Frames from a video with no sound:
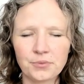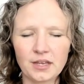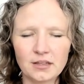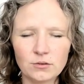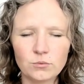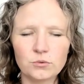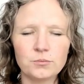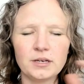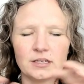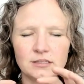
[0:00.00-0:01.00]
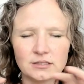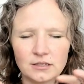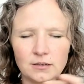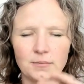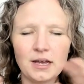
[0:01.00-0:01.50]
And the womb has
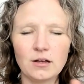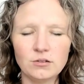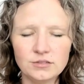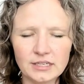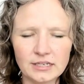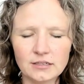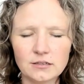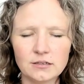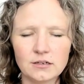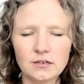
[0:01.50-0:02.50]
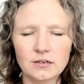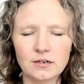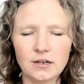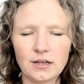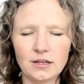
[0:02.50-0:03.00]
um, held it.
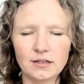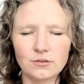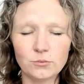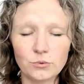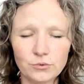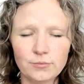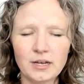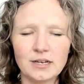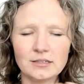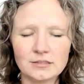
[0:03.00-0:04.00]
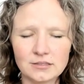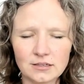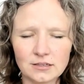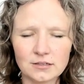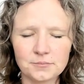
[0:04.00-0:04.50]
And the womb has,
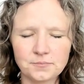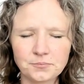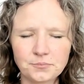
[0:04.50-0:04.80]
um,